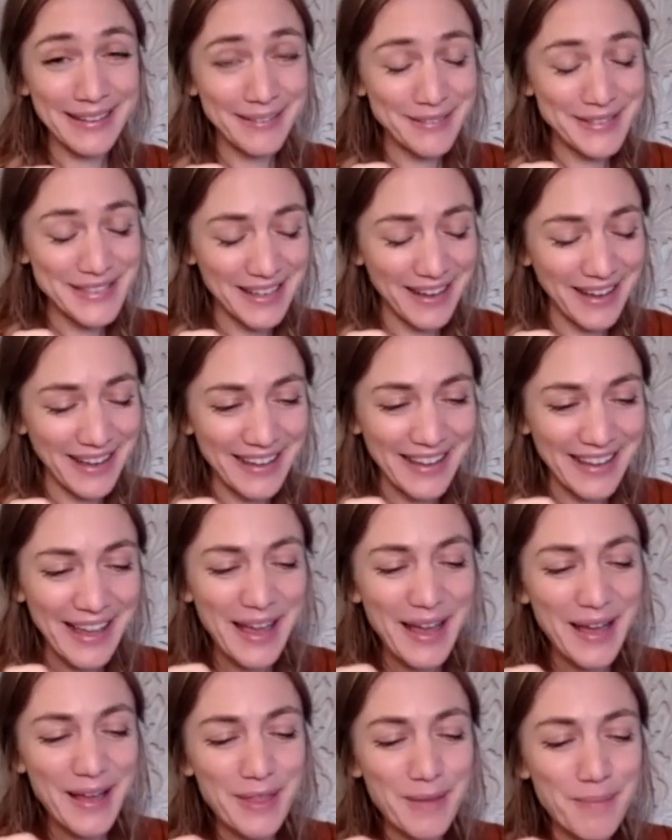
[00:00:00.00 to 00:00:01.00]
It was like
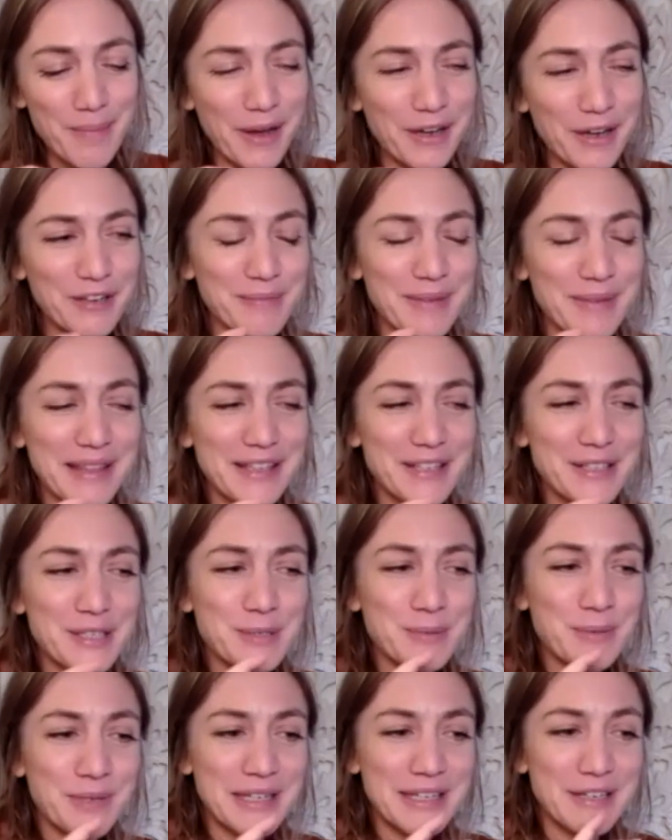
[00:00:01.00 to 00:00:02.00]
the part of me that
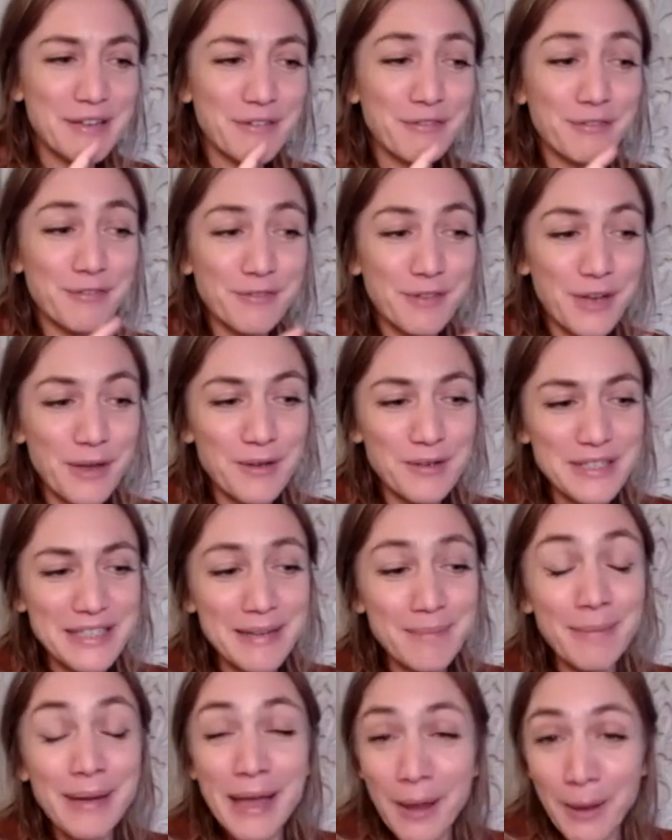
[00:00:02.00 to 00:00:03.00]
just wanted to float
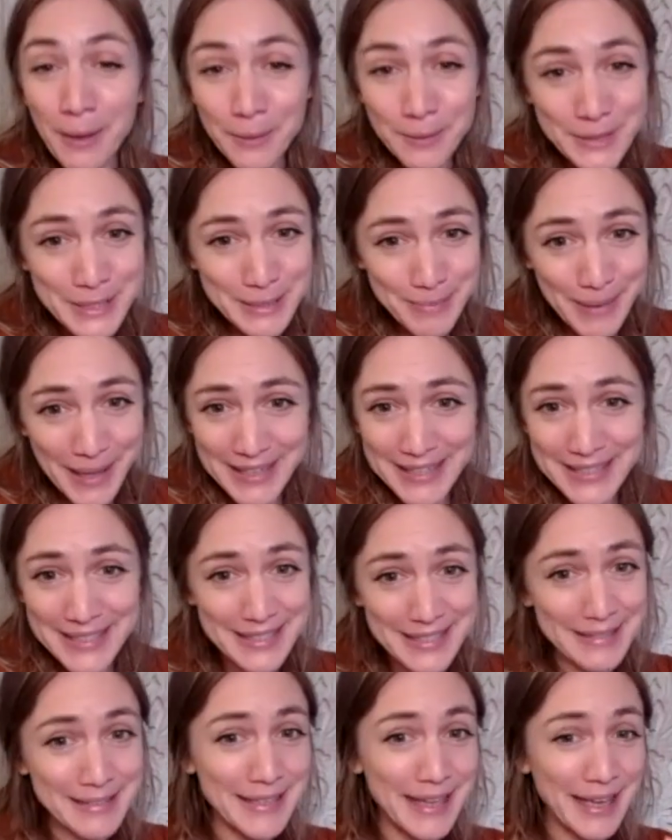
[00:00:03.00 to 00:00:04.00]
in my own space
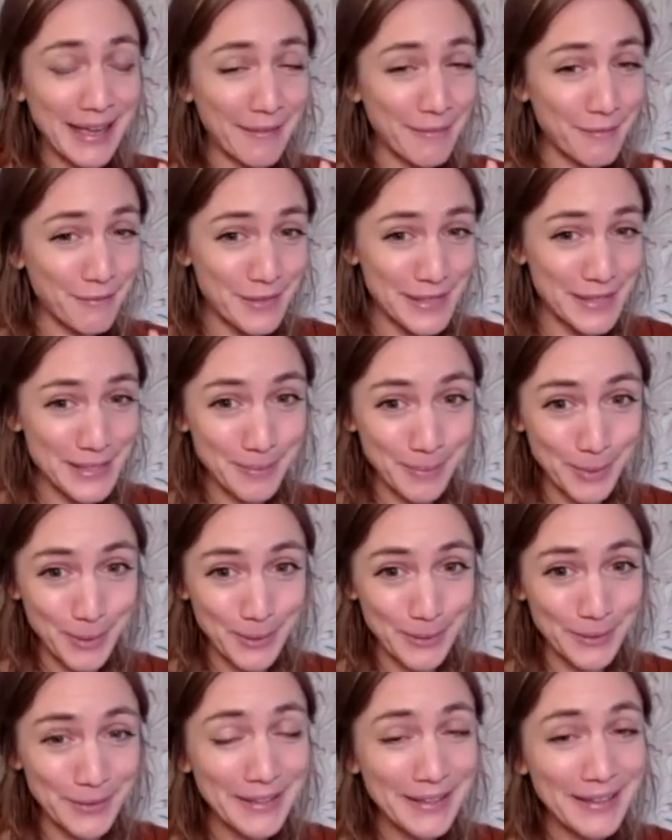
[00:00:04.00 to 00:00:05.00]
and stay
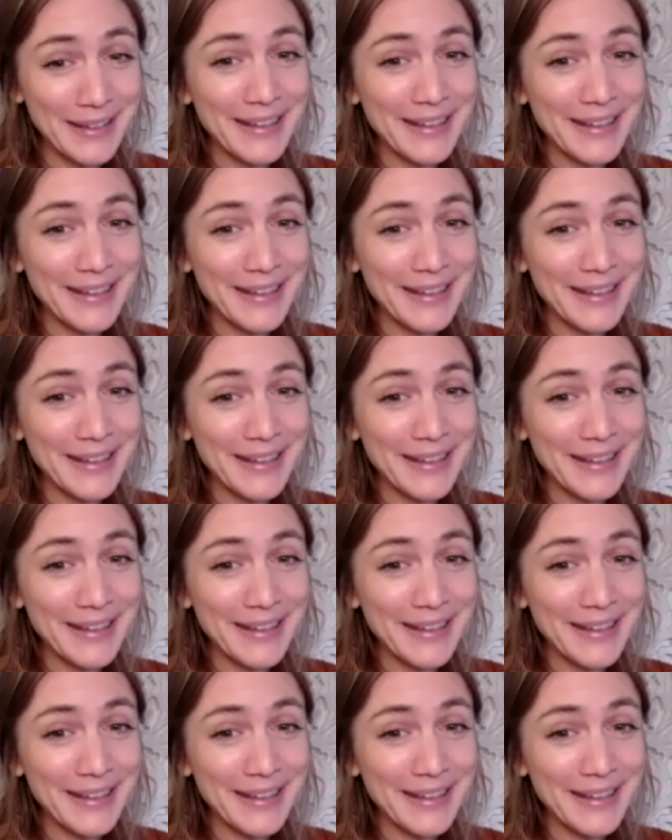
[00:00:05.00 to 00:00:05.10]
invisible.